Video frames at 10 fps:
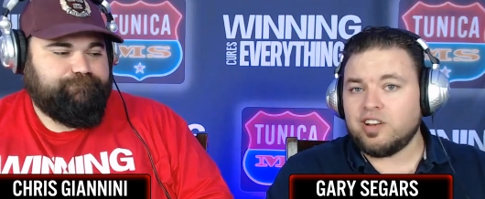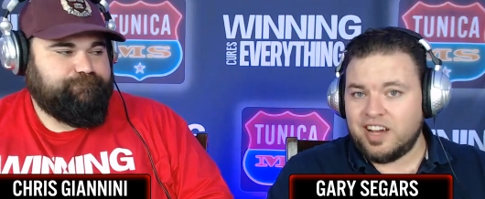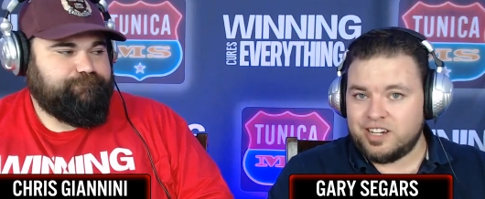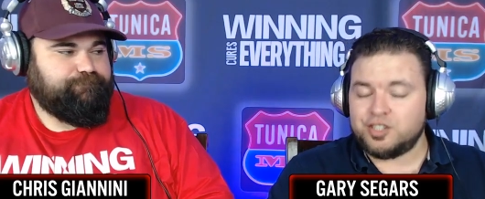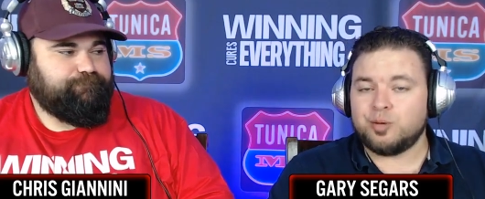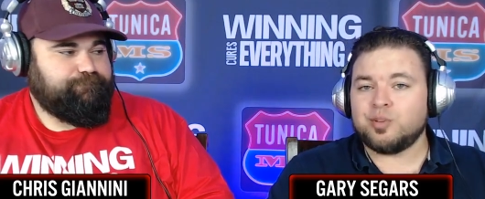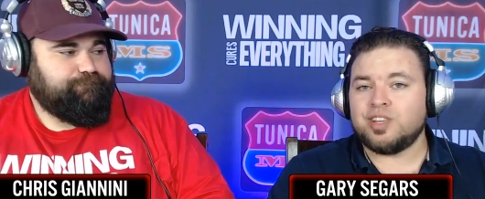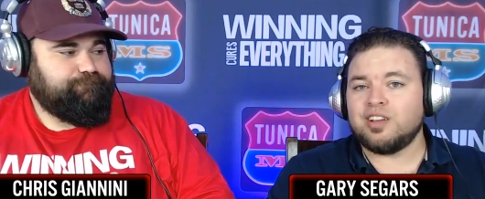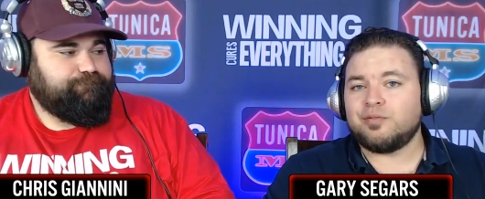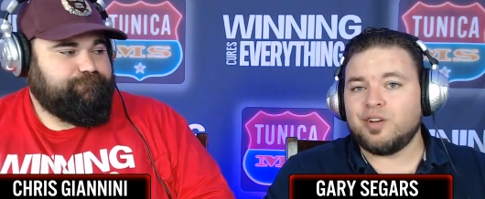Speaker 1: last year with the
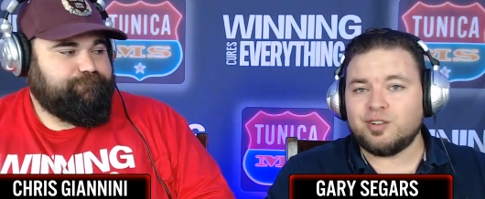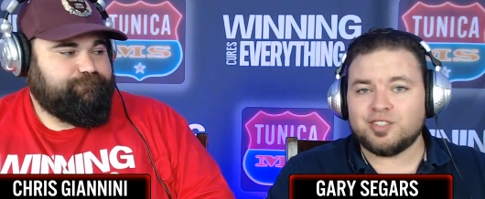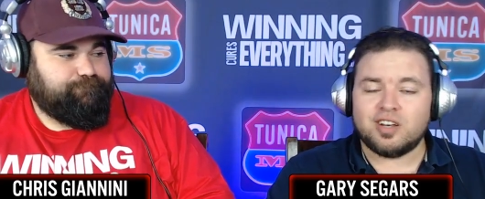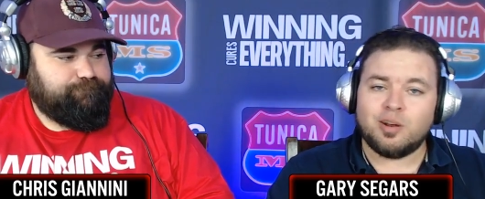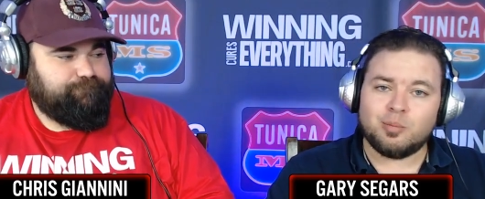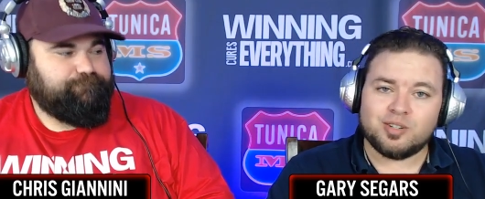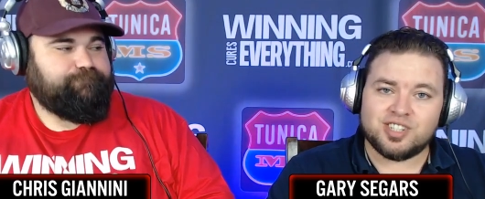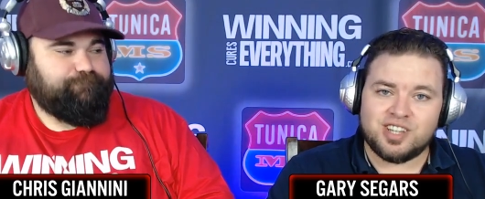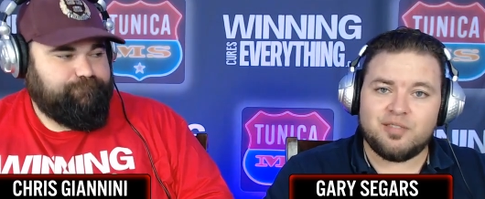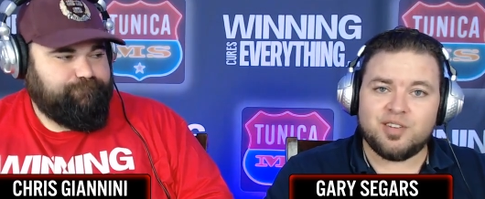NFL's number
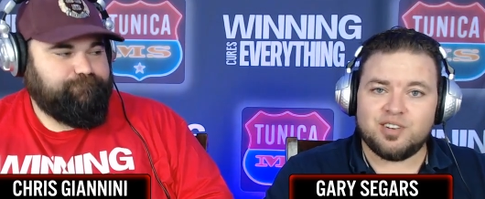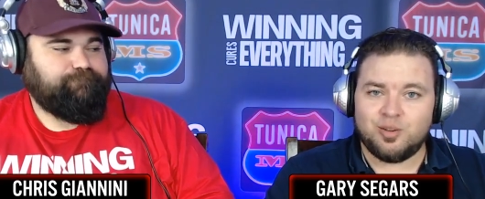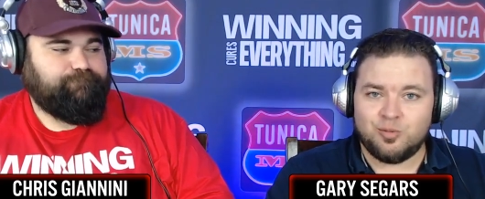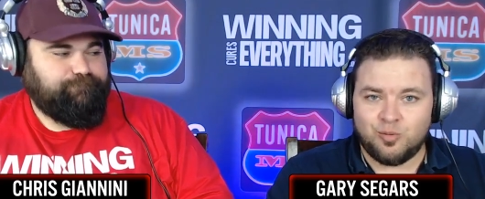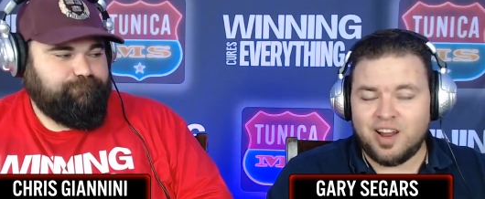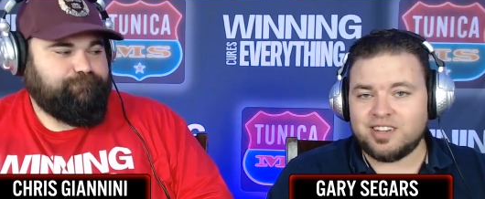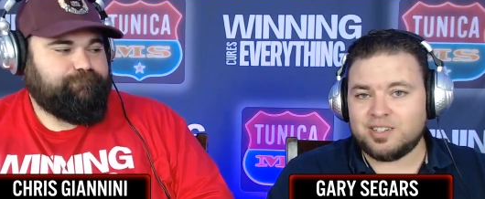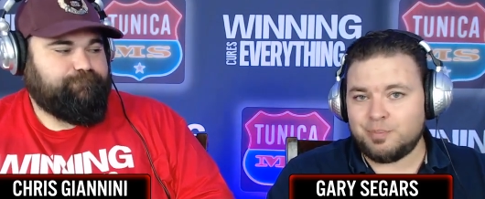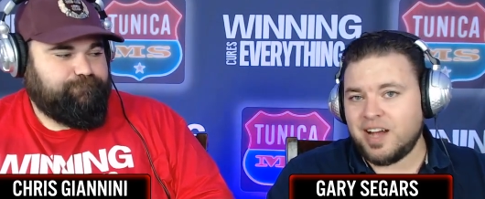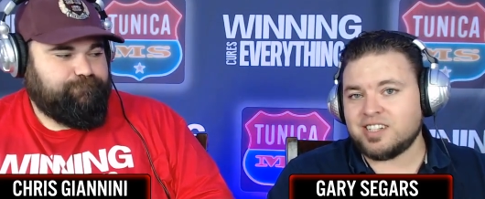7 ranked
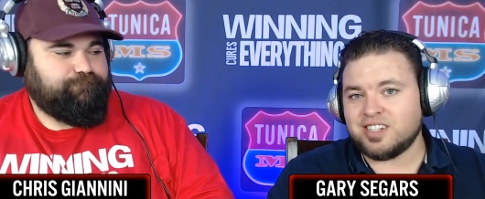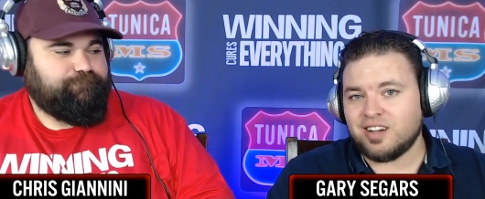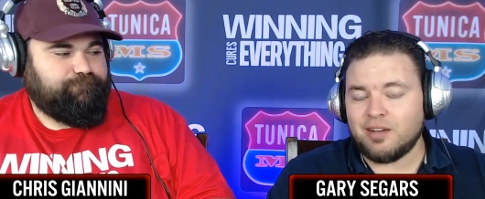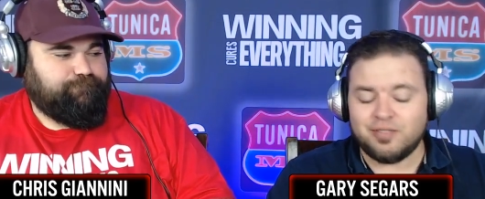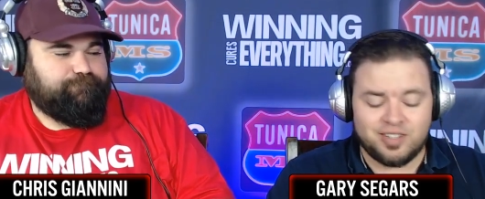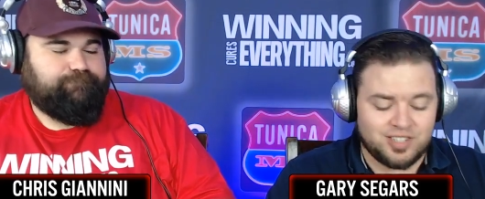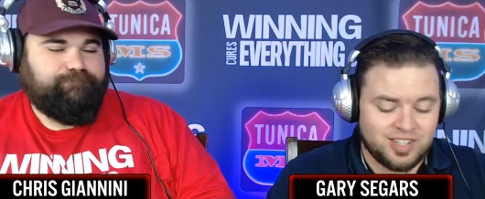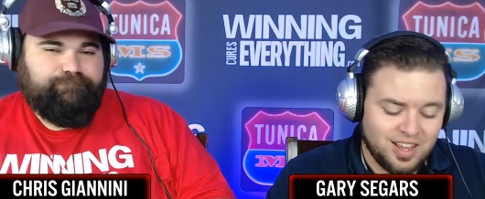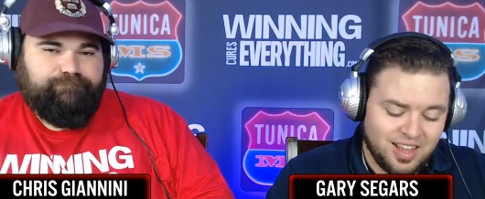passing offense.